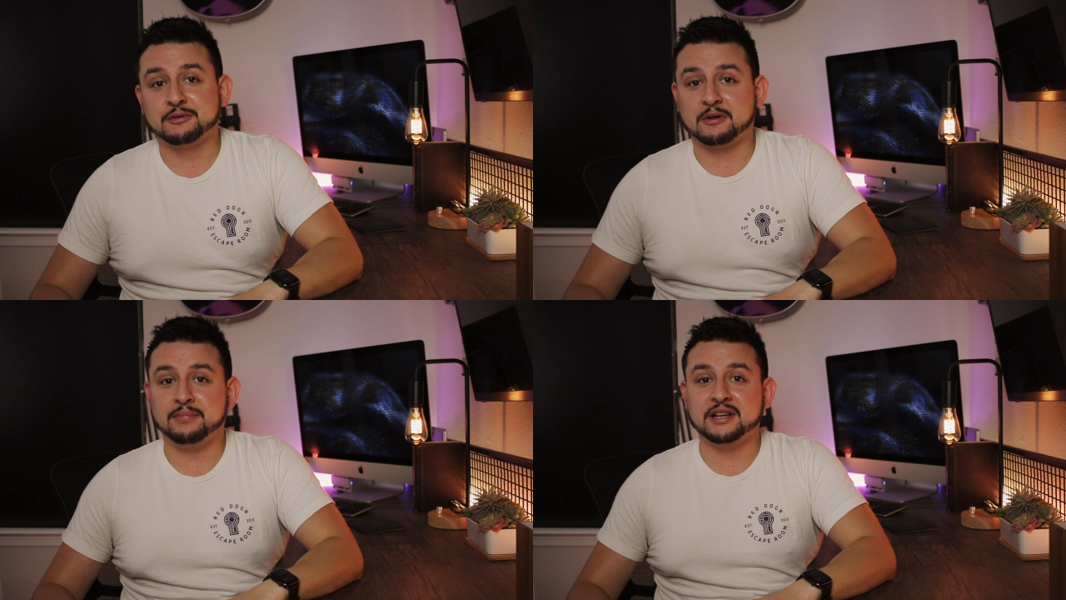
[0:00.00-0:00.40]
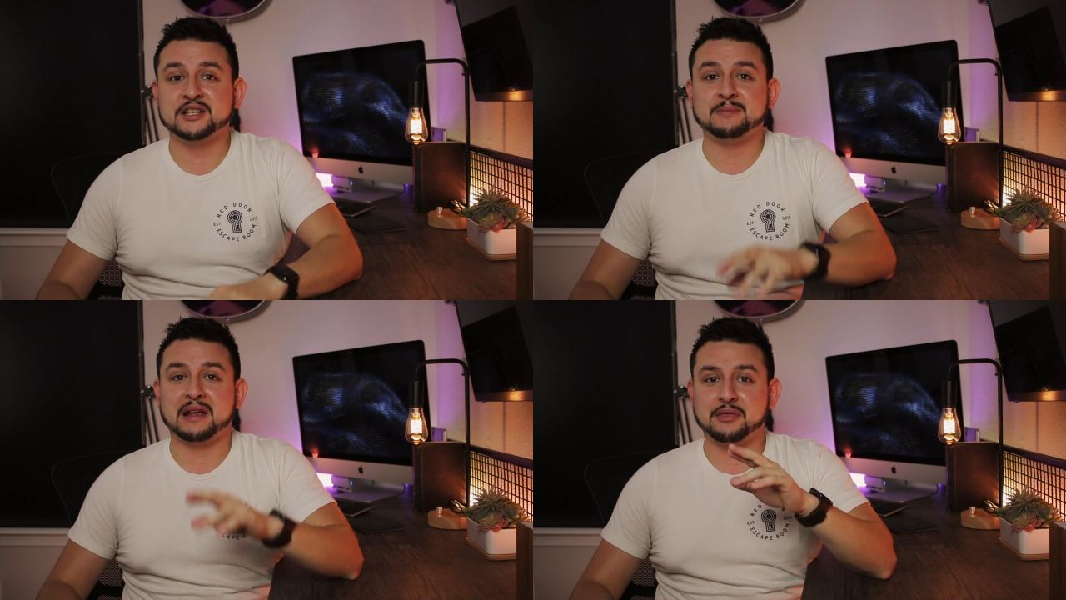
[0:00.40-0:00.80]
to
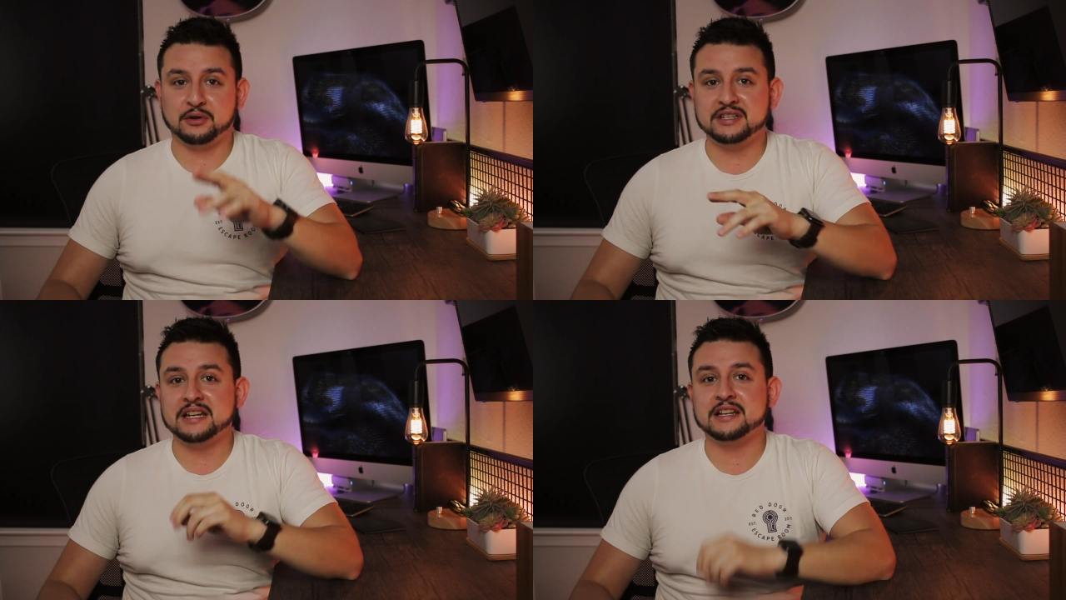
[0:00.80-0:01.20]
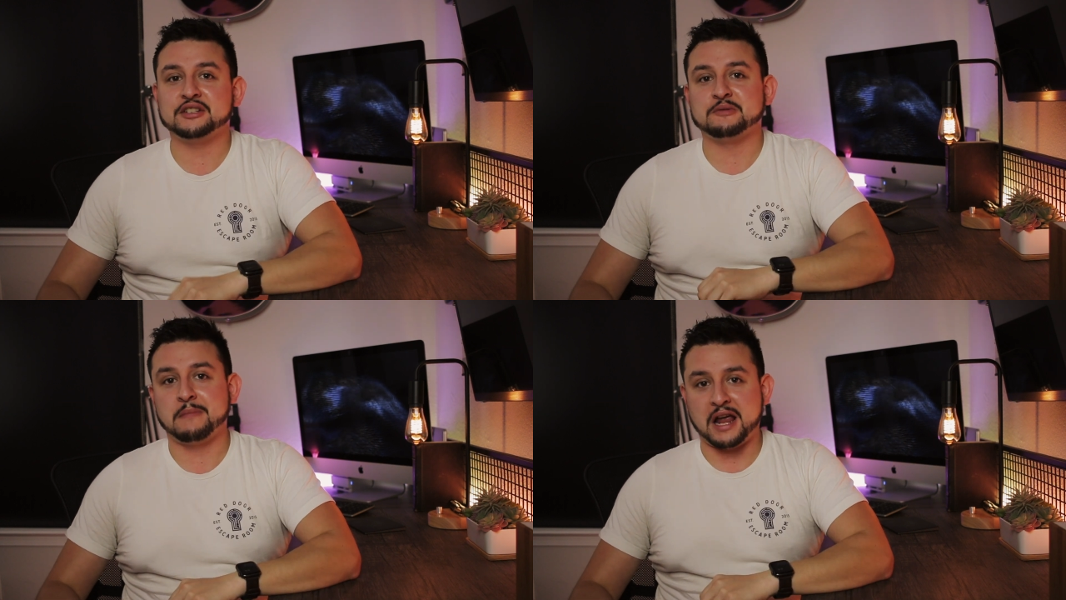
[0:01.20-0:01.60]
replace my
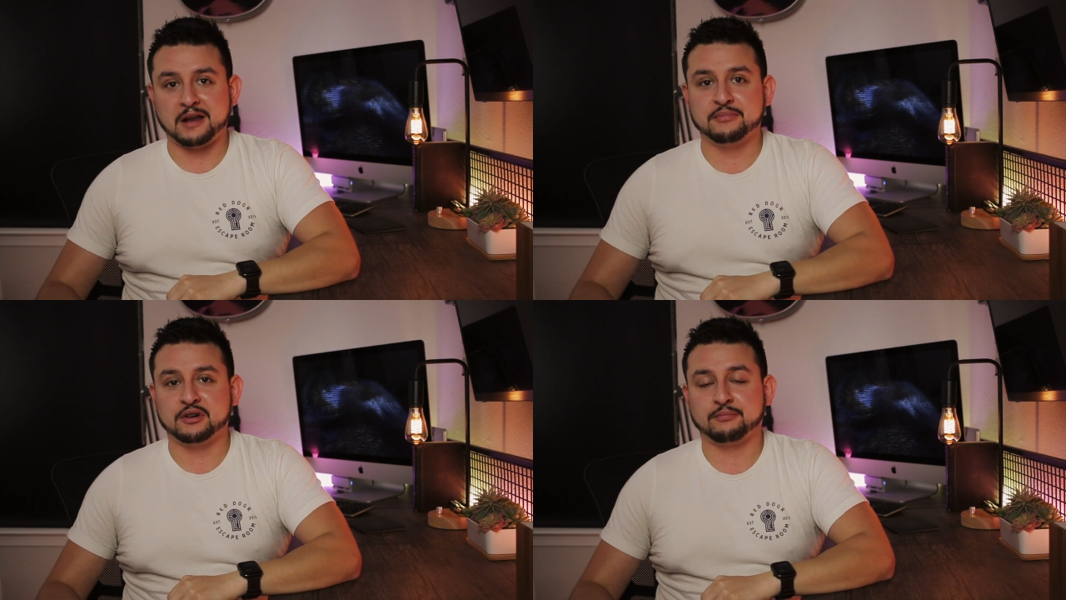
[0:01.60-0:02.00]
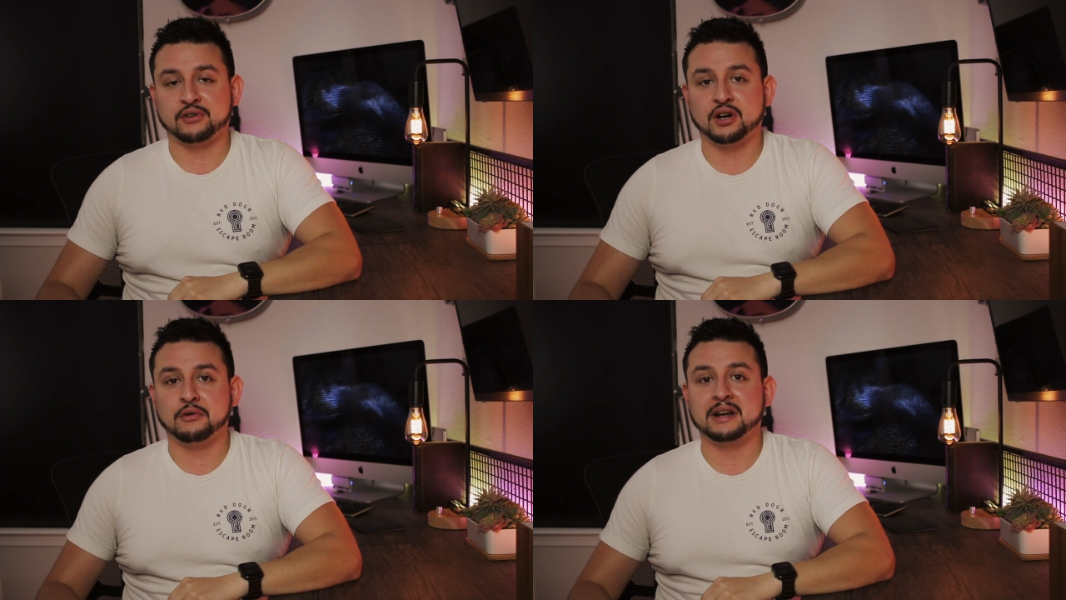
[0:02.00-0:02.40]
13-inch MacBook
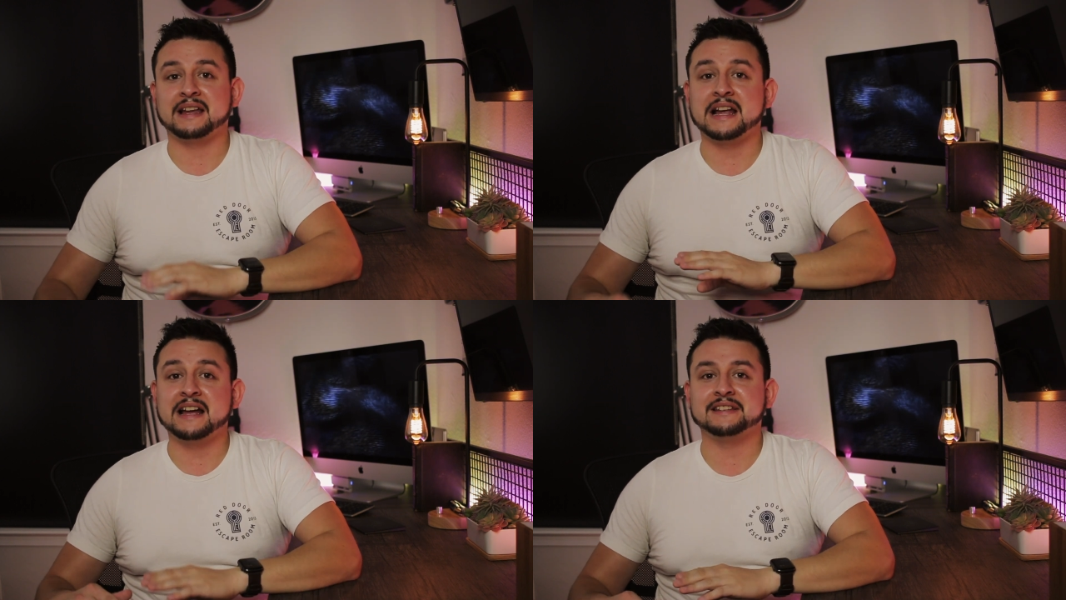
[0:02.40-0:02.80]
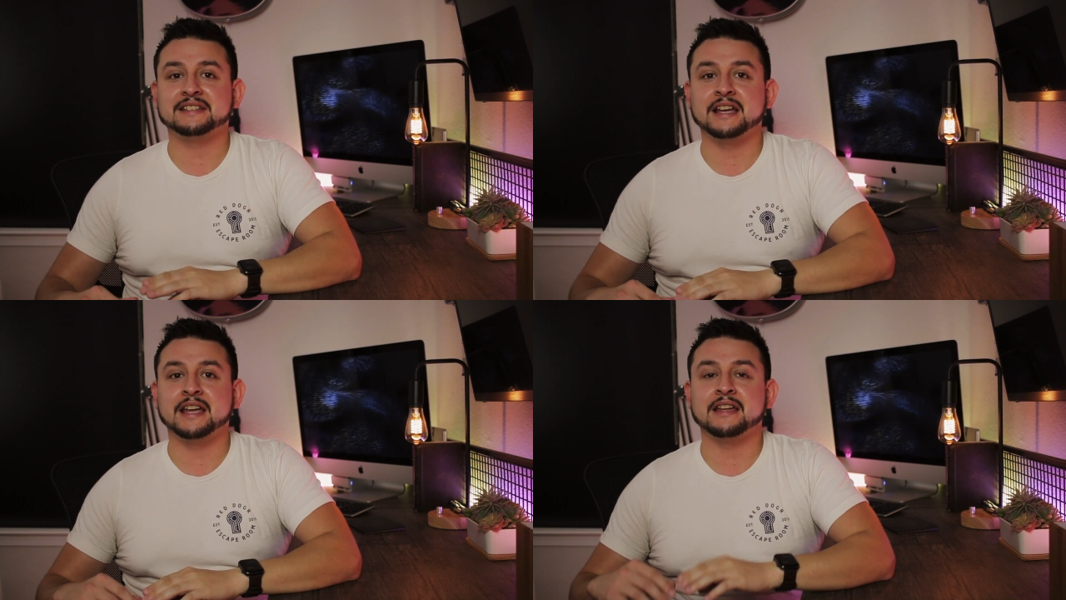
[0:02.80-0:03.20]
Pro, and I gotta
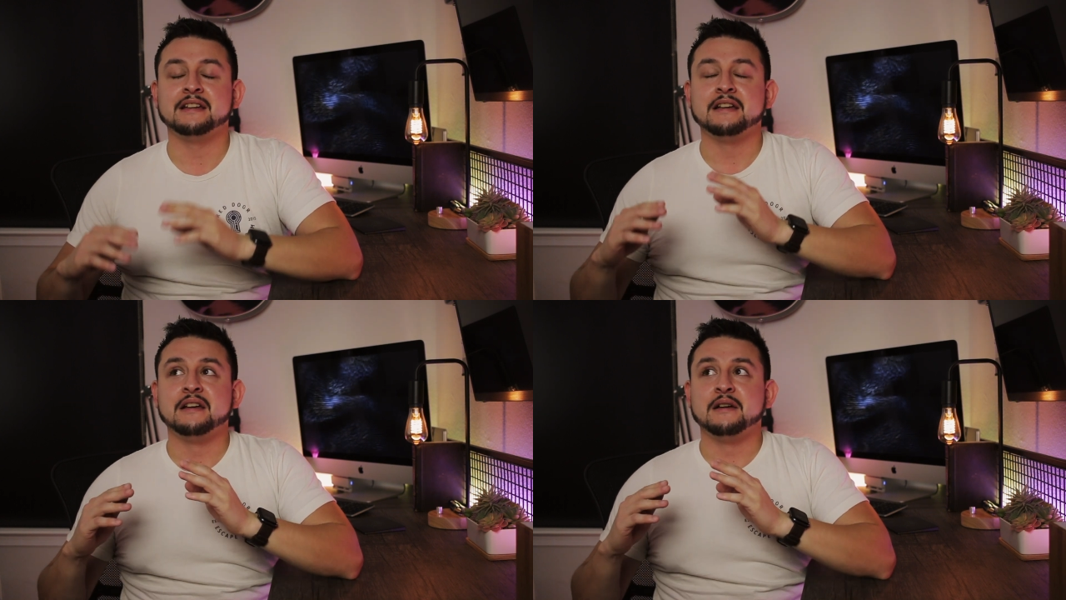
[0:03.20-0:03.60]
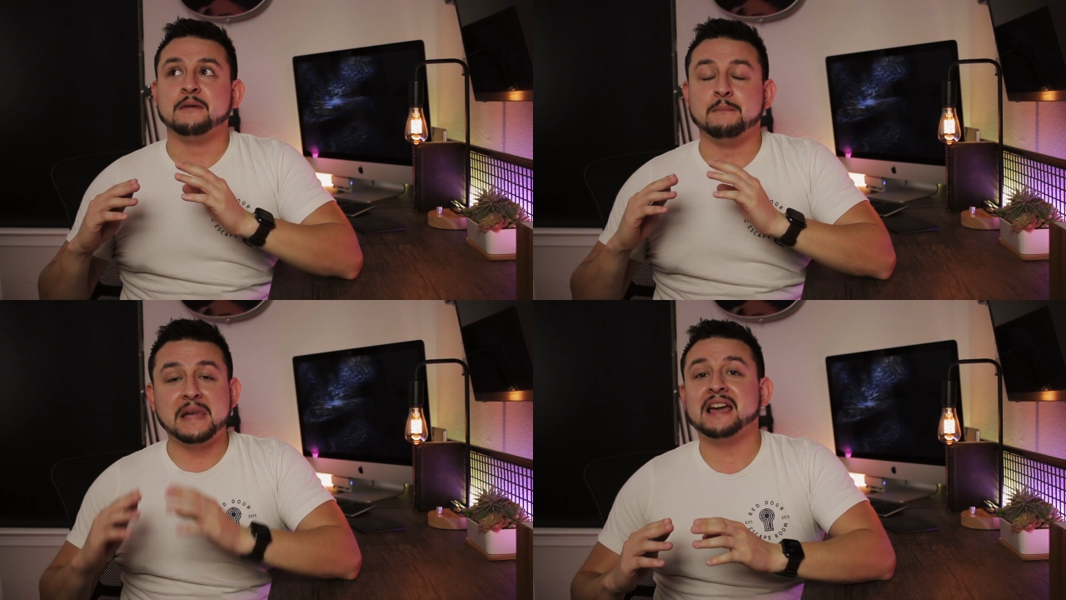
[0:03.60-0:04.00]
say,
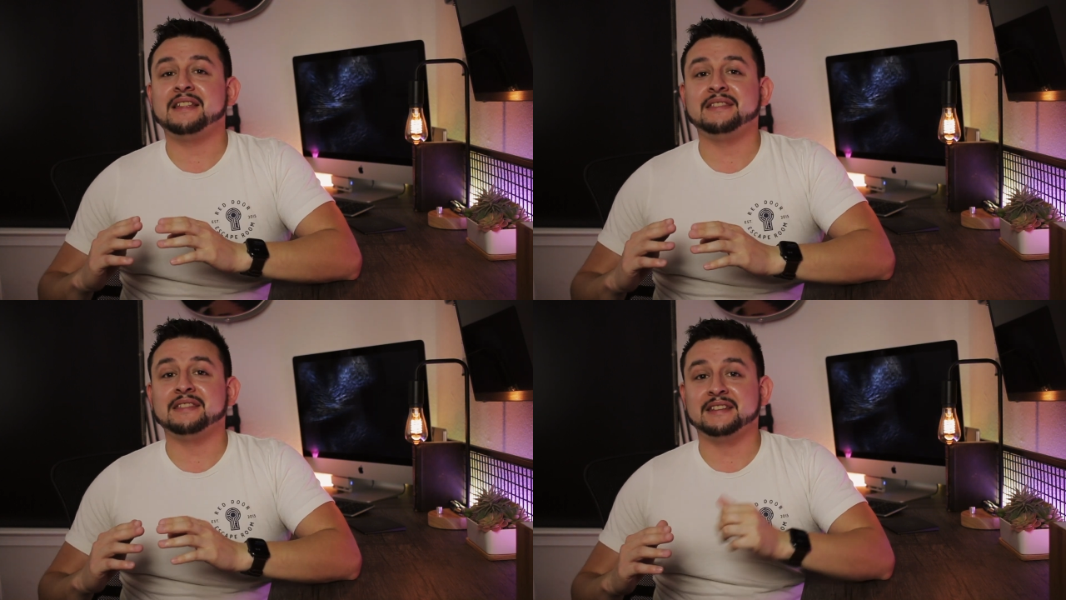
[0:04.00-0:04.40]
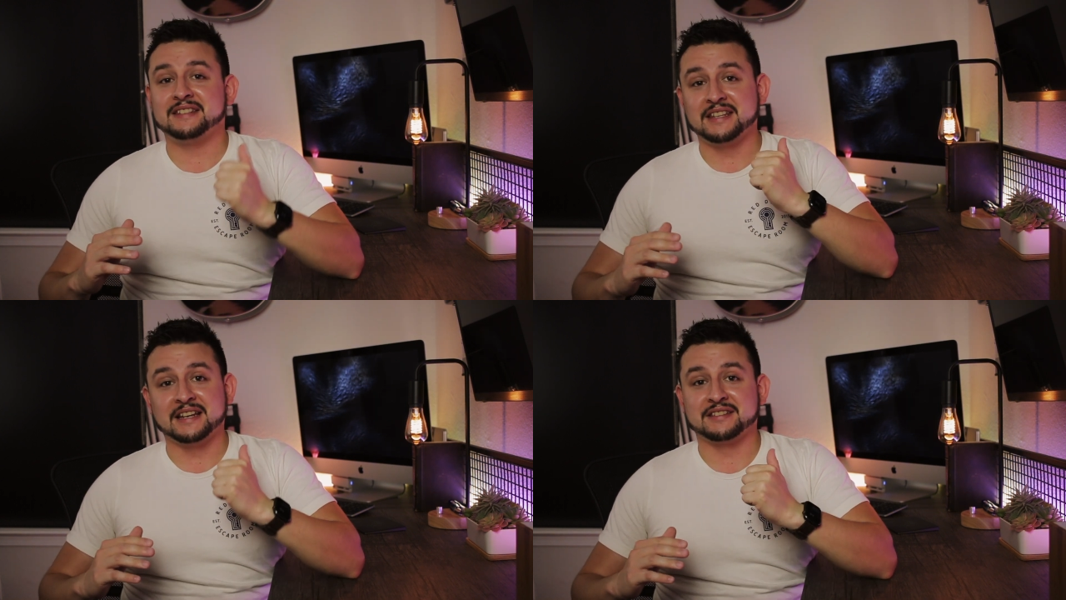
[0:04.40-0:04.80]
man,
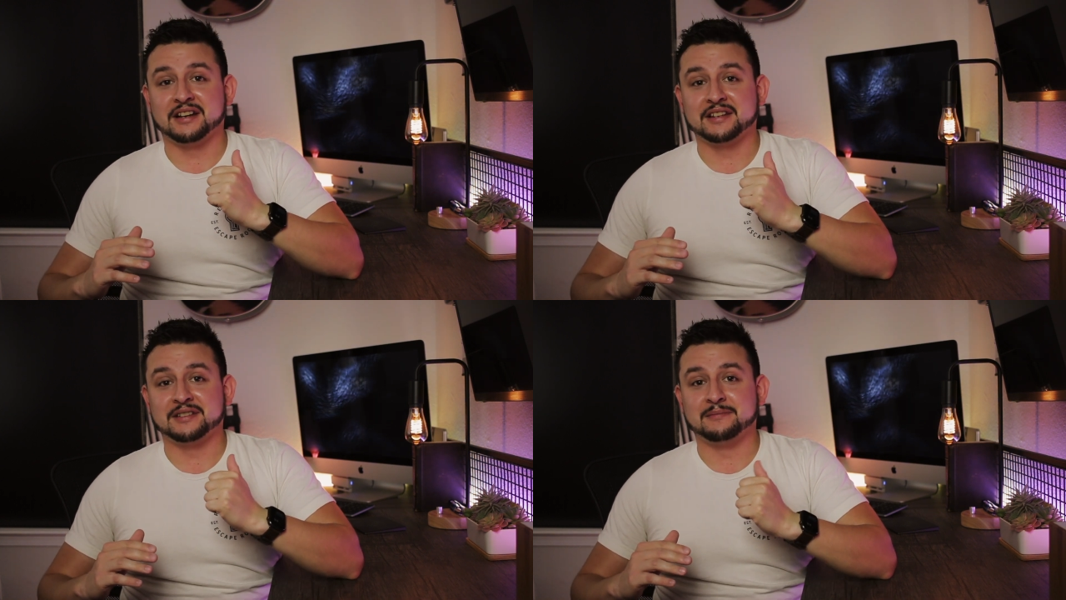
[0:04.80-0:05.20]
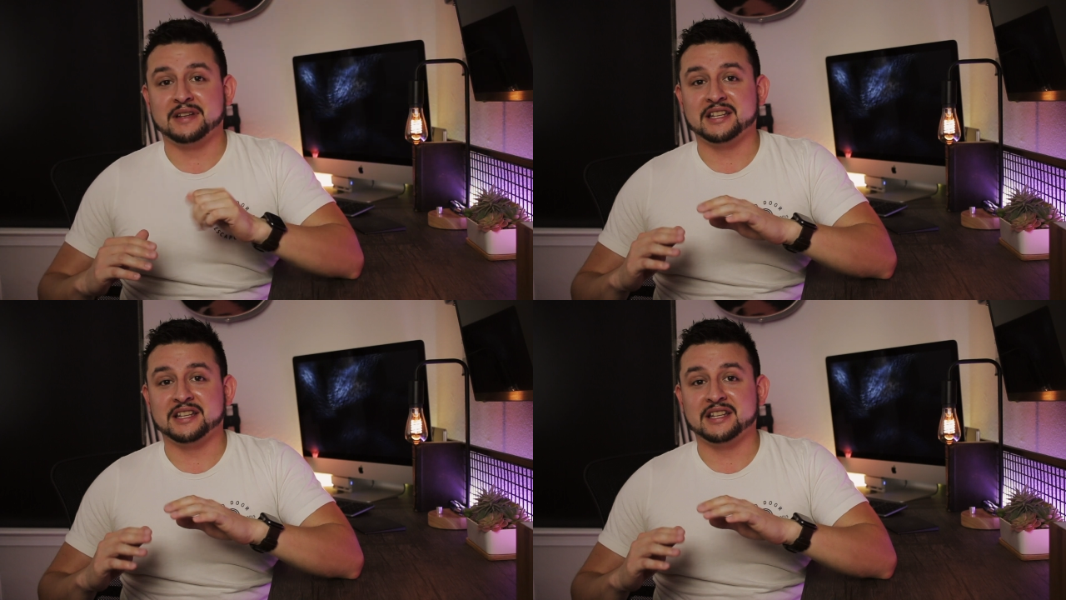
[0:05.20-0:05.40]
this thing is awesome.